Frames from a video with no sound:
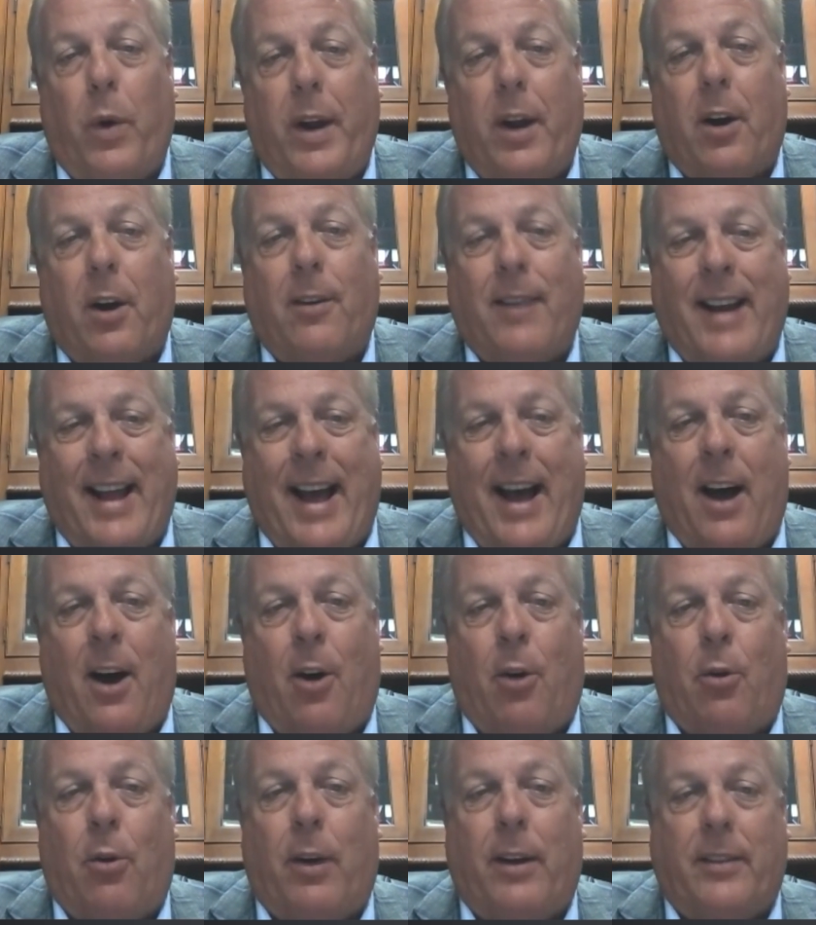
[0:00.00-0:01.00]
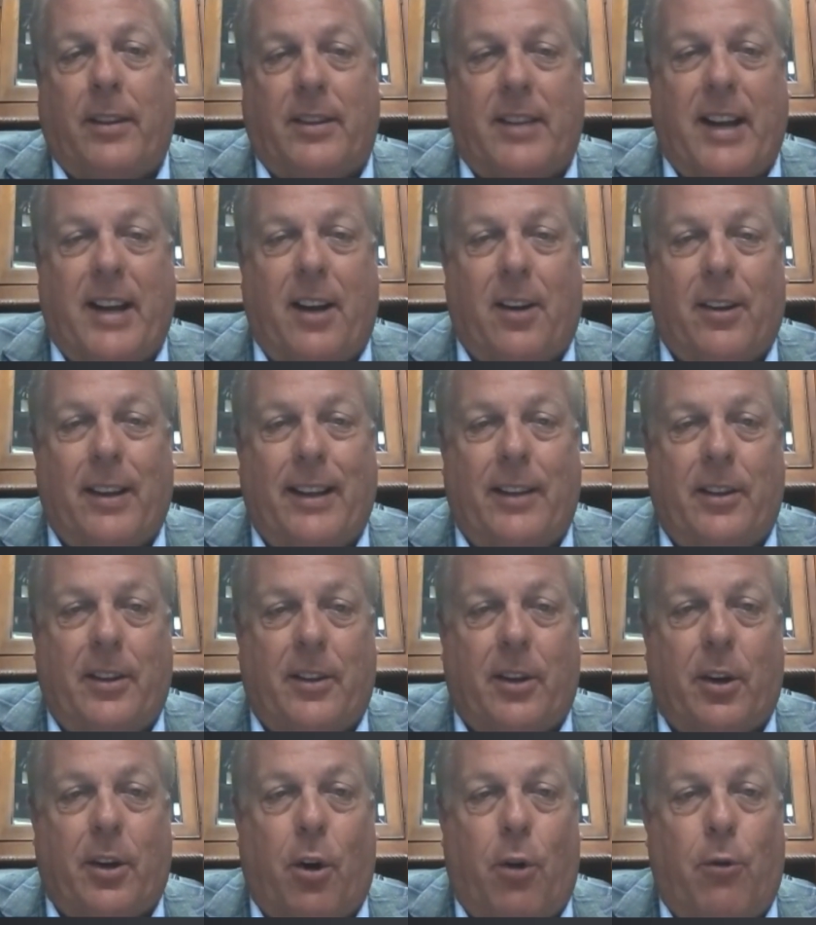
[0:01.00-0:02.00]
are now on the tail end of
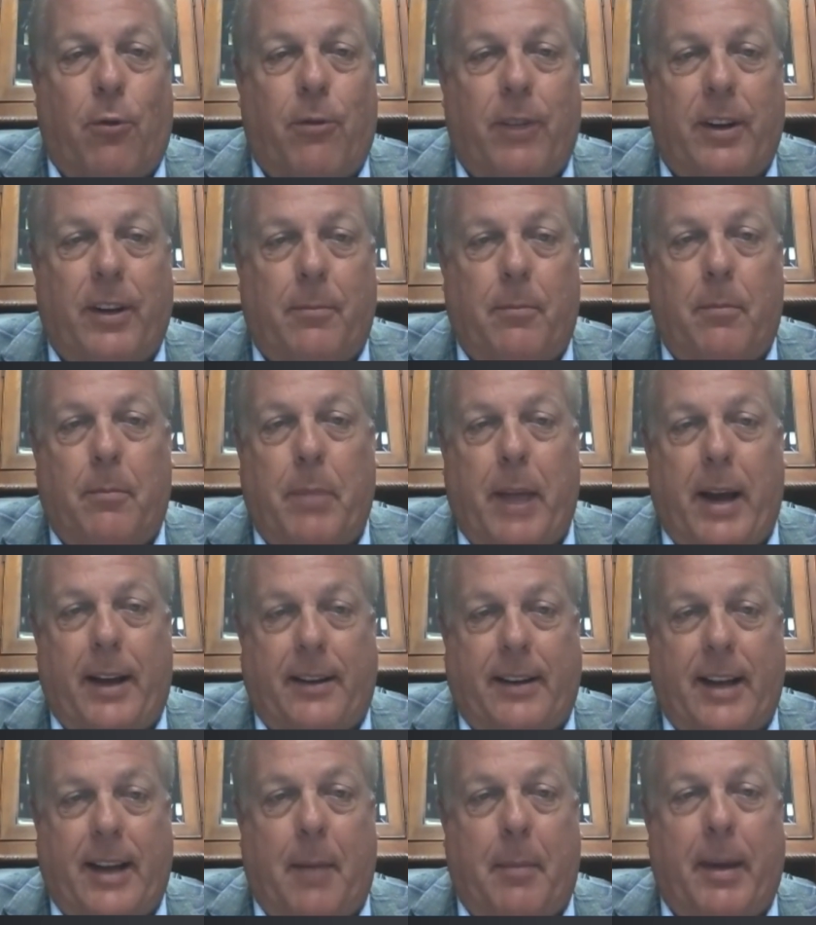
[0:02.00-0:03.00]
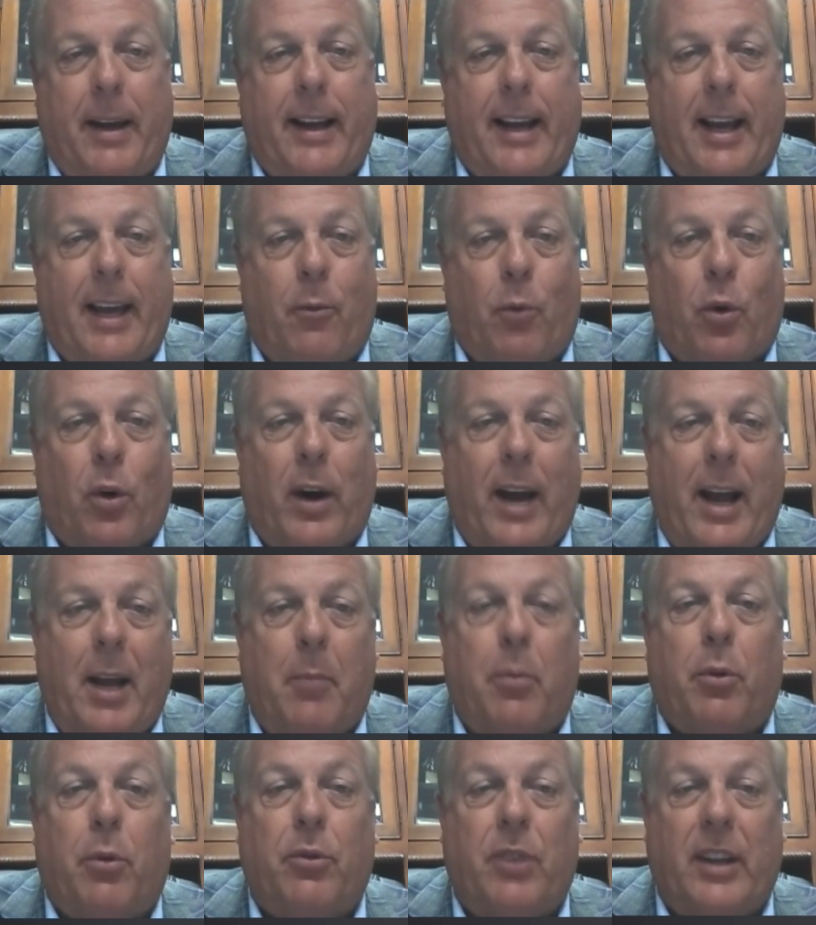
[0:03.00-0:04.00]
the COVID pandemic, and we're
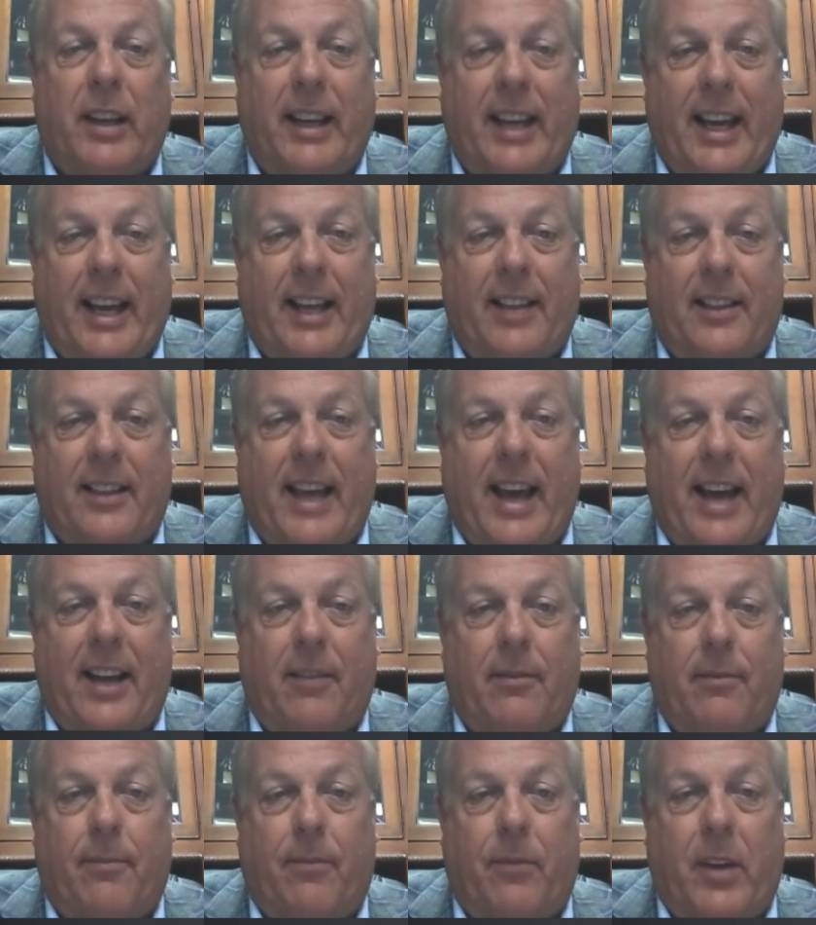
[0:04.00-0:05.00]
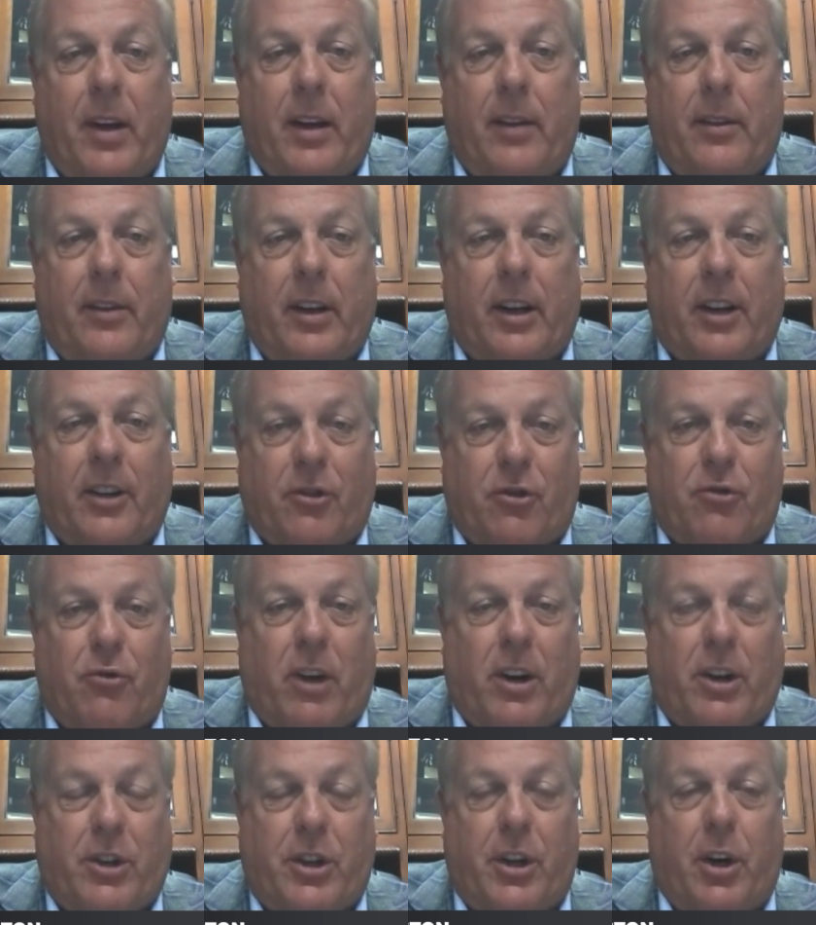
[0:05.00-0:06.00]
able to get that the, the
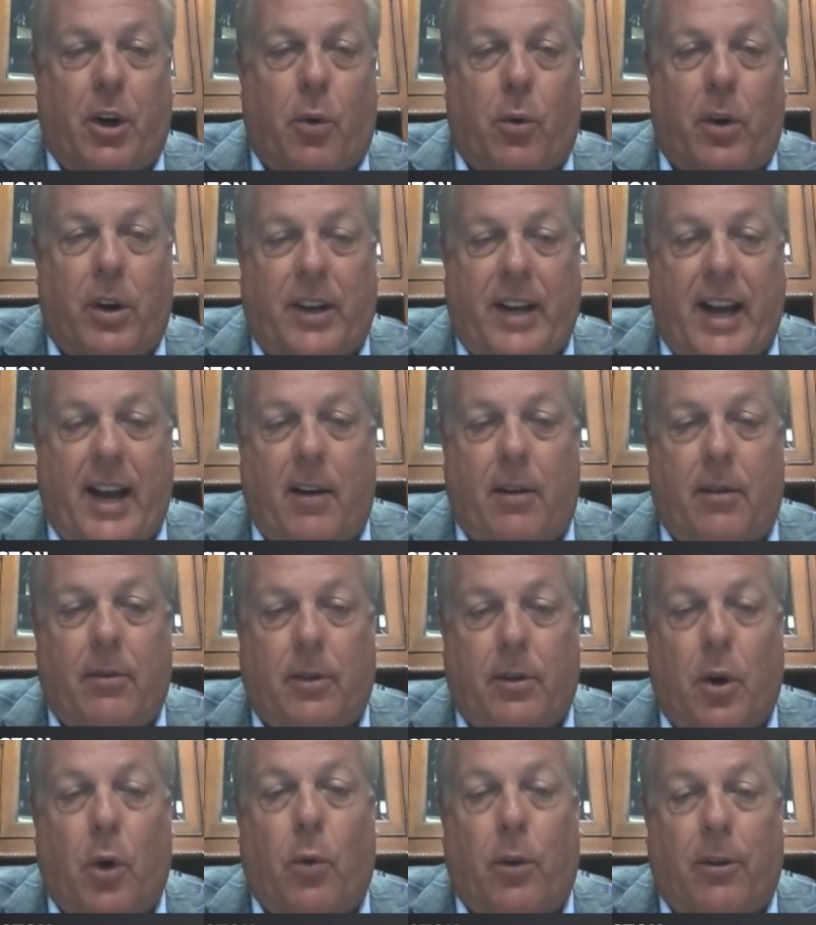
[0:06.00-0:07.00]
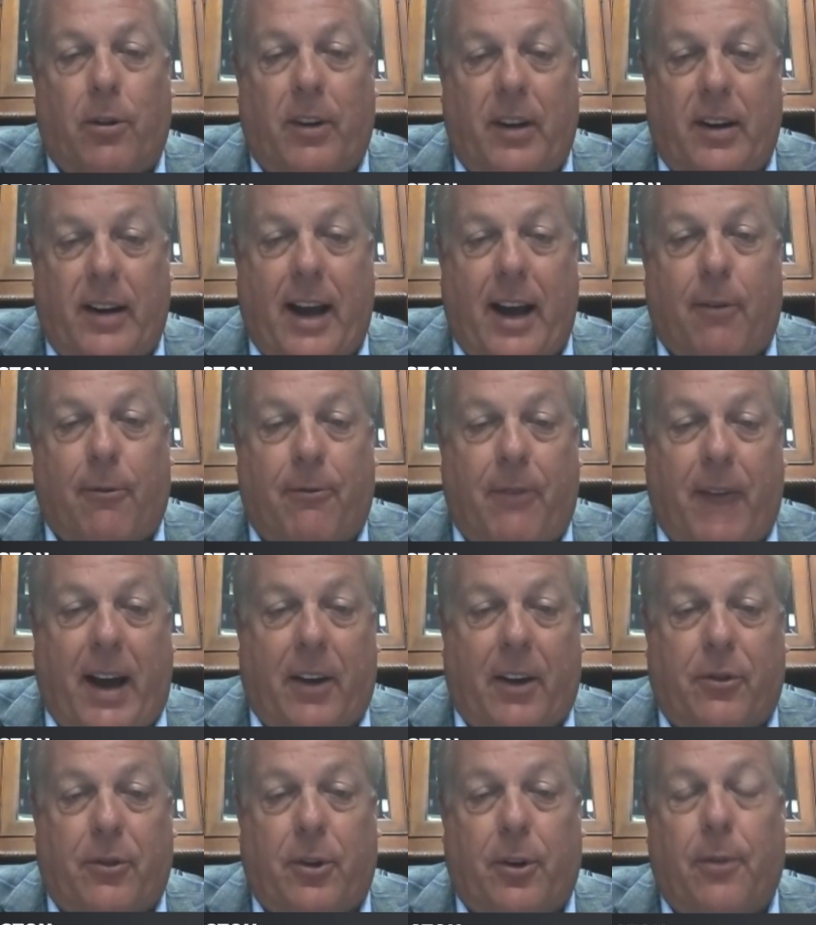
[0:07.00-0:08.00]
construction going down going down
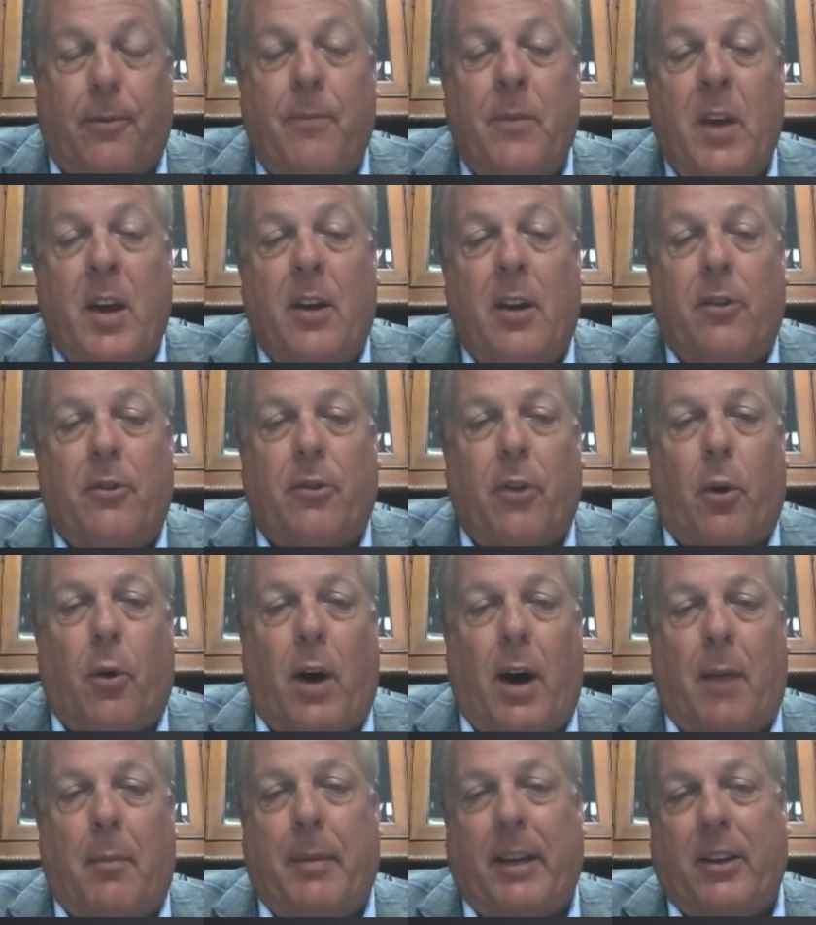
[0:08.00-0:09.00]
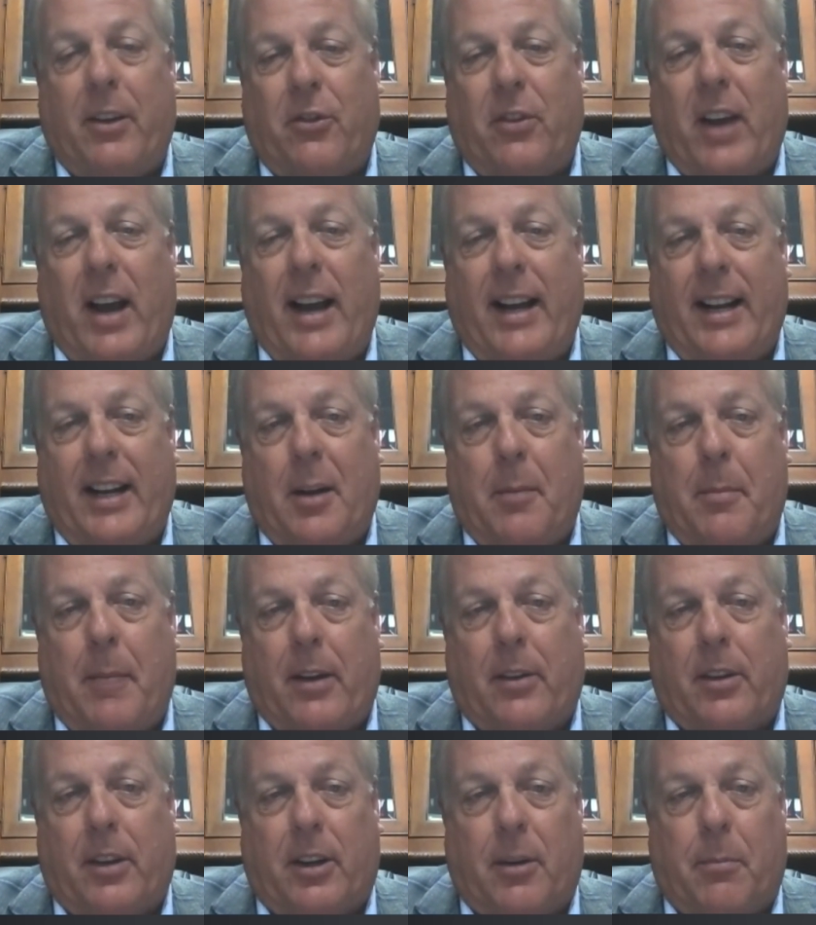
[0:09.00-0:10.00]
faster. So I'm excited
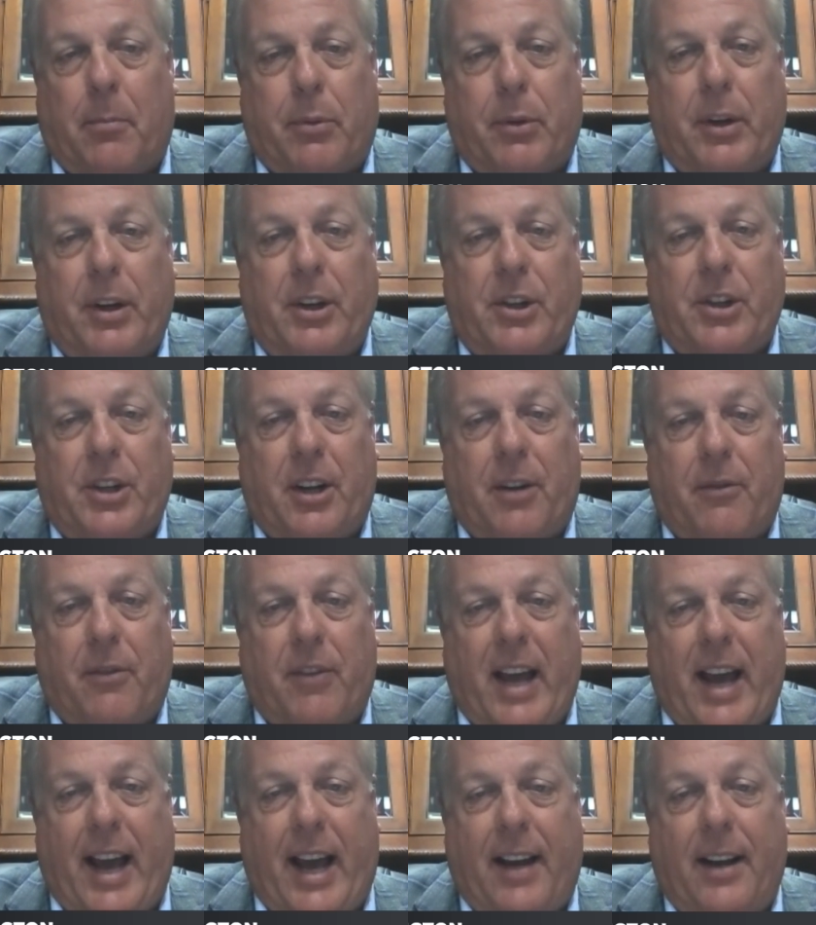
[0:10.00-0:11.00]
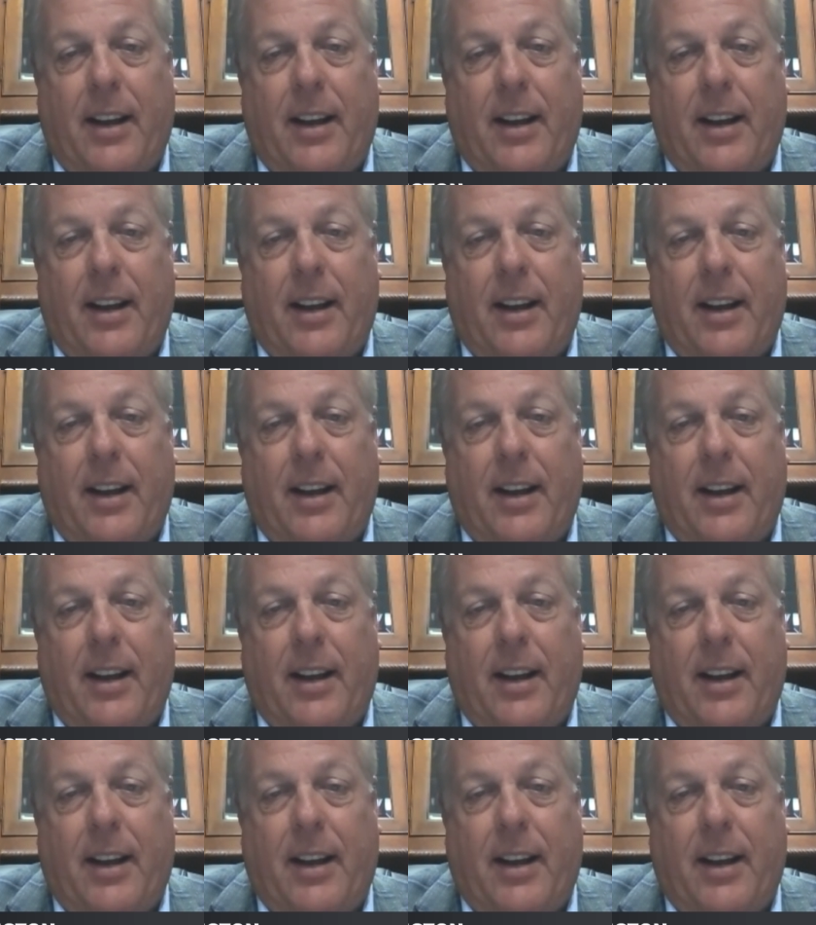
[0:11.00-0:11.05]
about the completion of that.